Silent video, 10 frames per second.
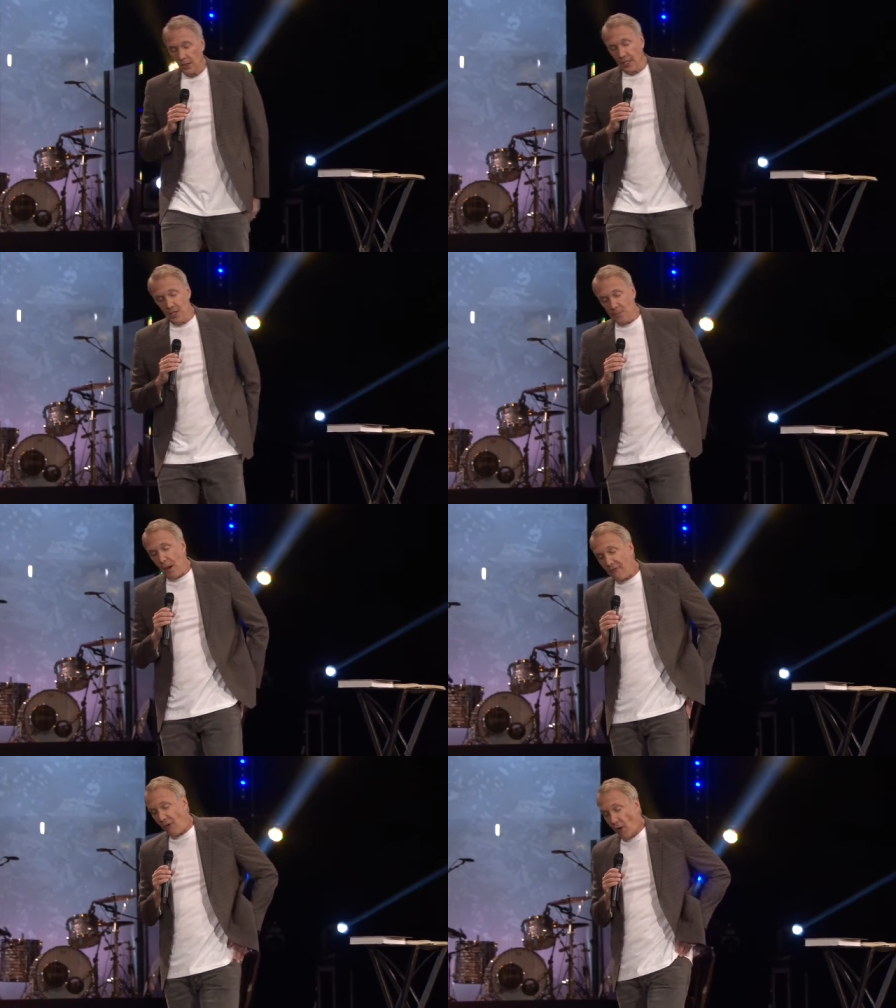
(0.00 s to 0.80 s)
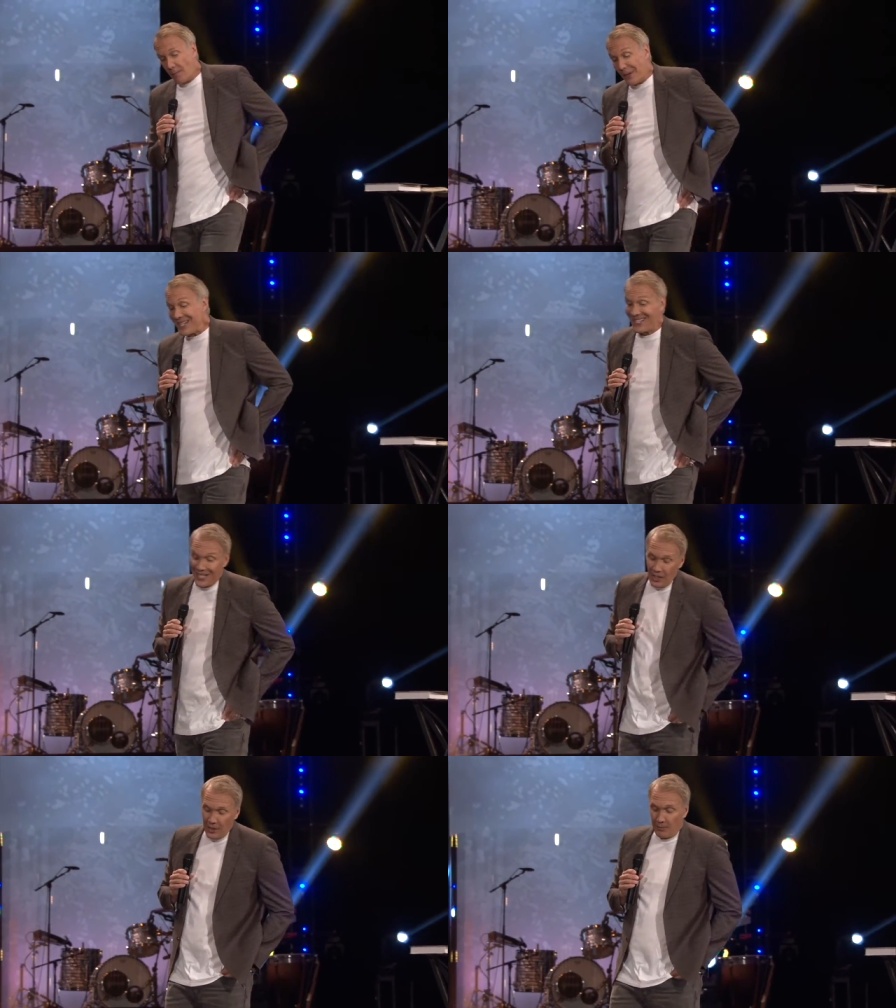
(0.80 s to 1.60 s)
is by far the best
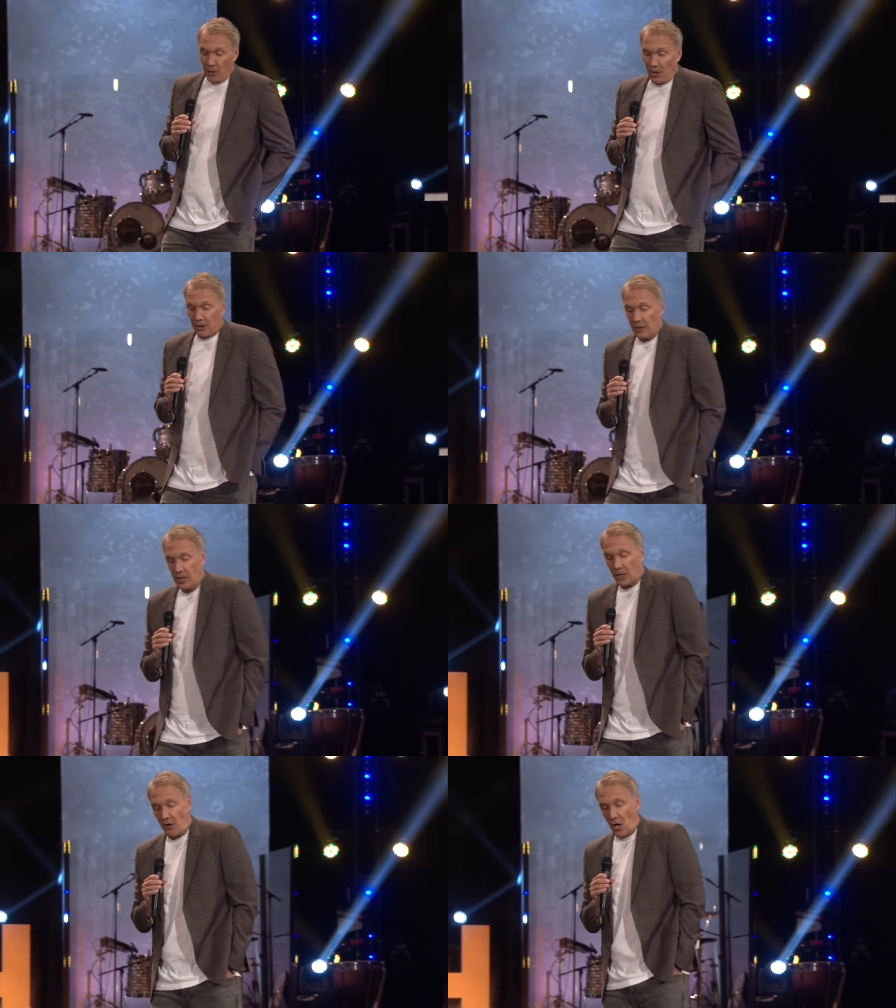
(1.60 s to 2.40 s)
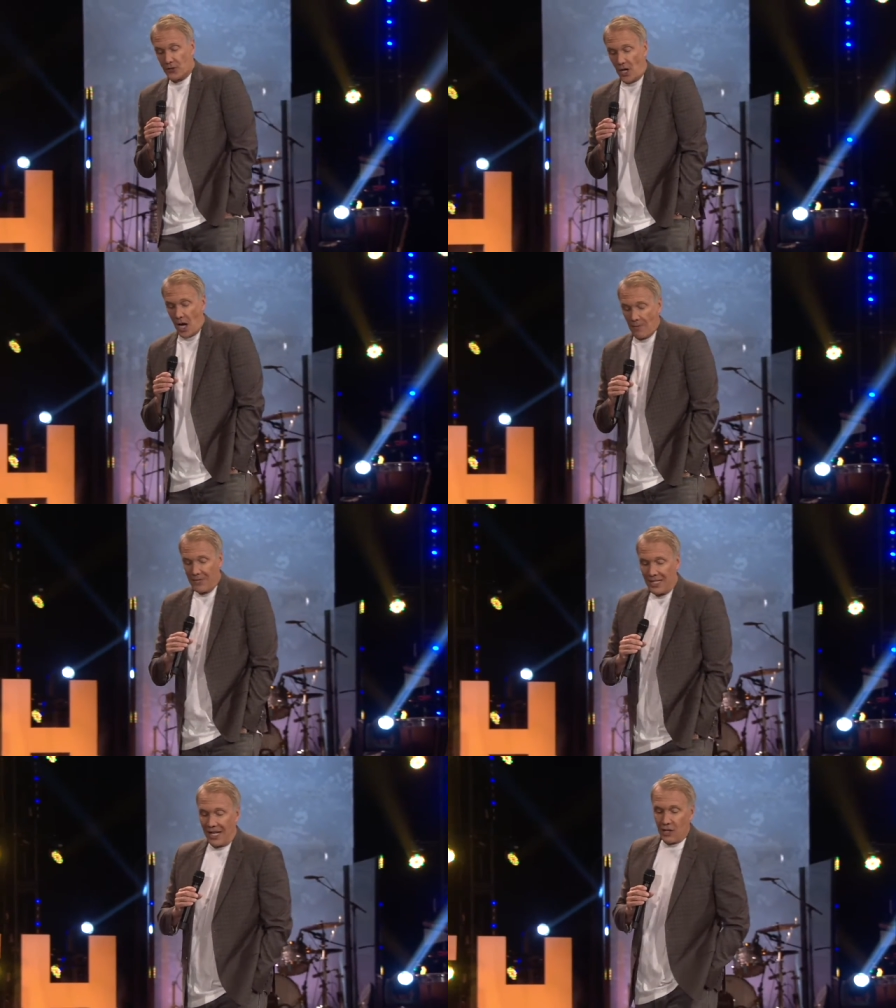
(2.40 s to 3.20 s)
selling book of all time,
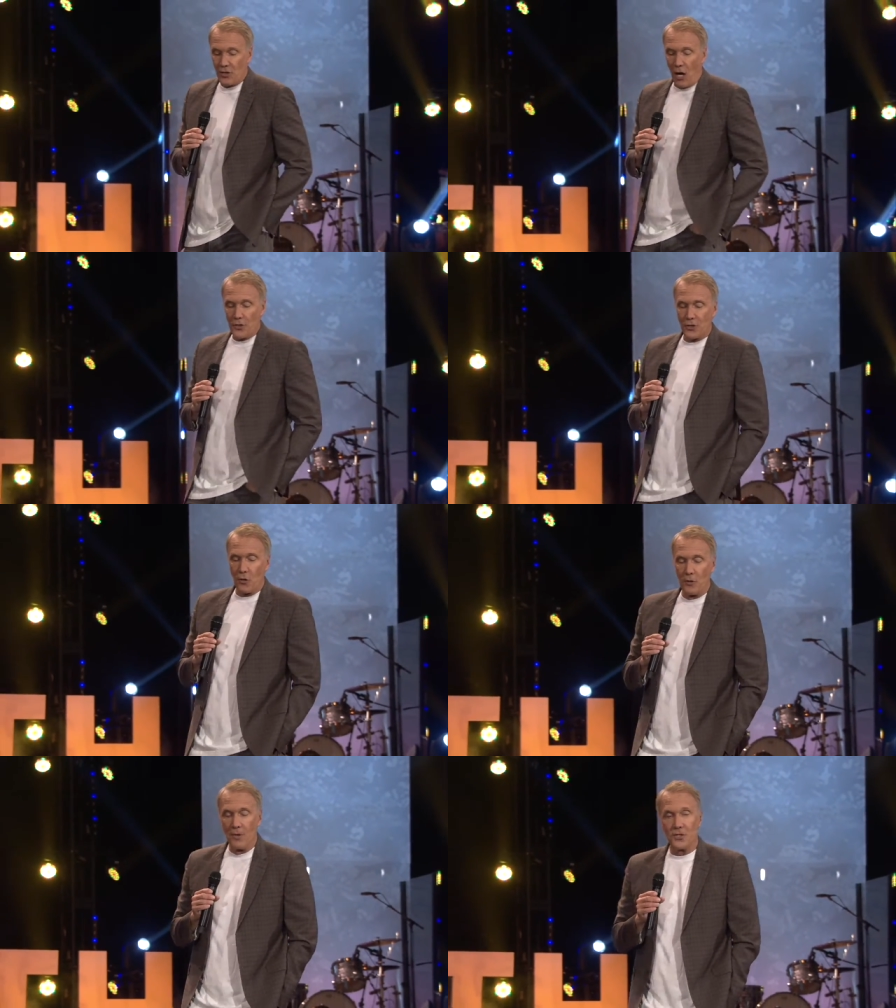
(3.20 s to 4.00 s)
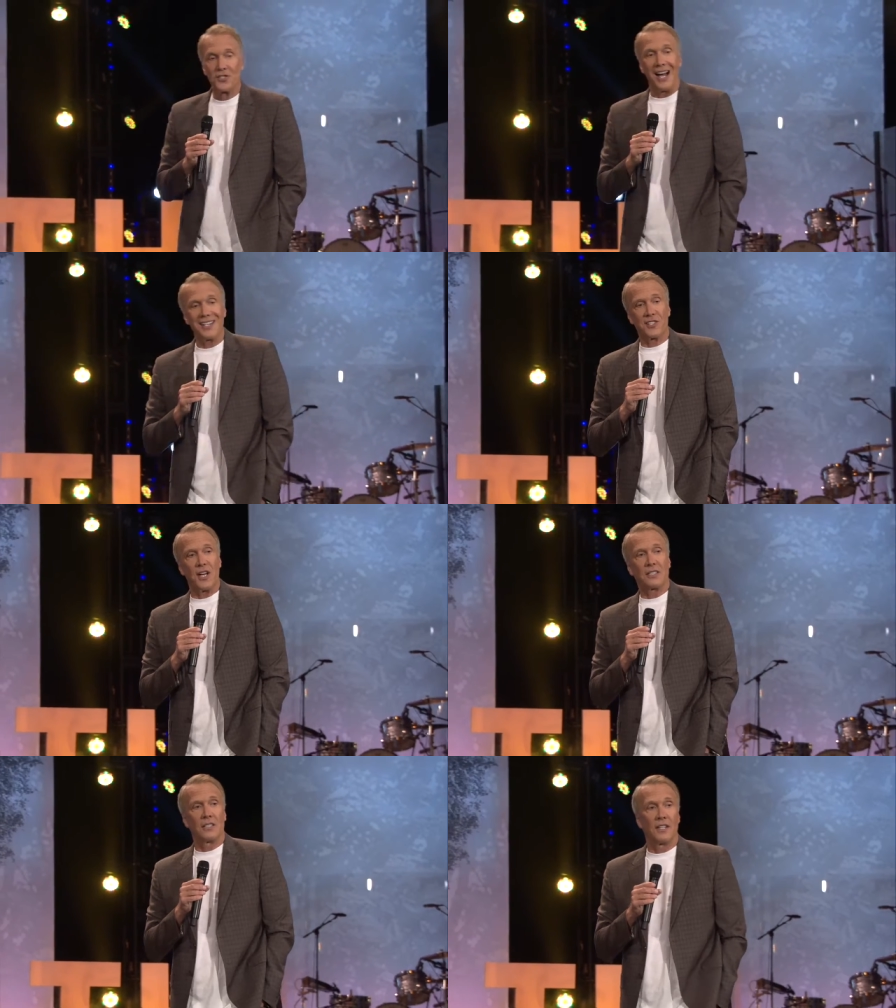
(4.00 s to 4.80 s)
it is also the most
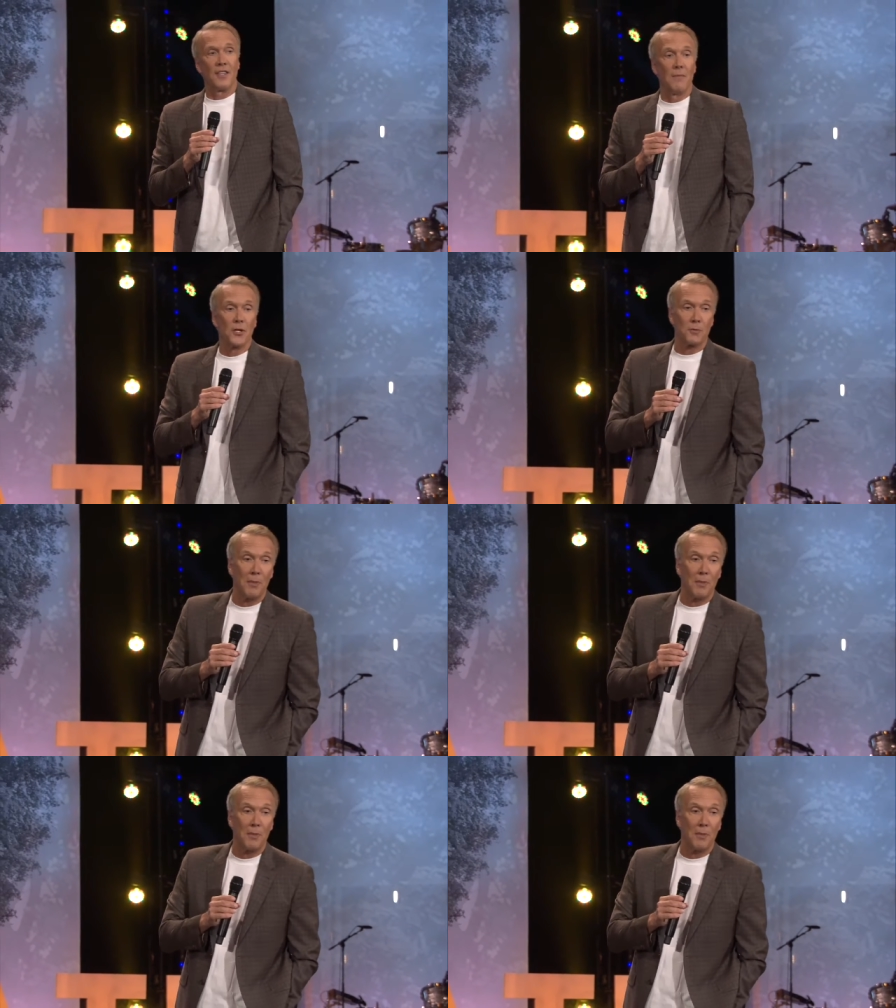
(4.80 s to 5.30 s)
dissected and the most